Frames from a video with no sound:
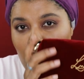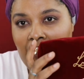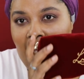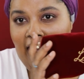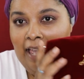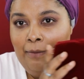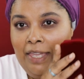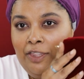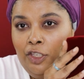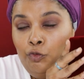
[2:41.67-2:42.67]
which came
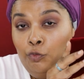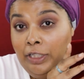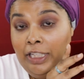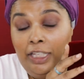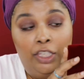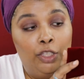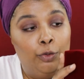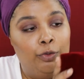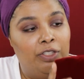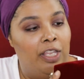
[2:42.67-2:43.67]
in this really
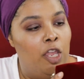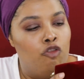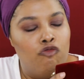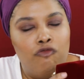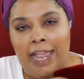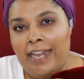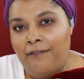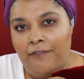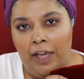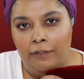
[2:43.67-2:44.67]
cute
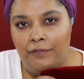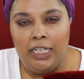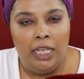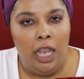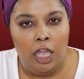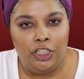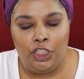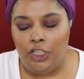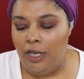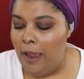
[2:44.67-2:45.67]
red velvet
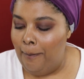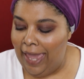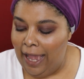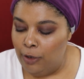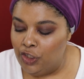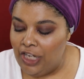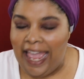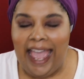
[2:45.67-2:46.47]
lush pouch,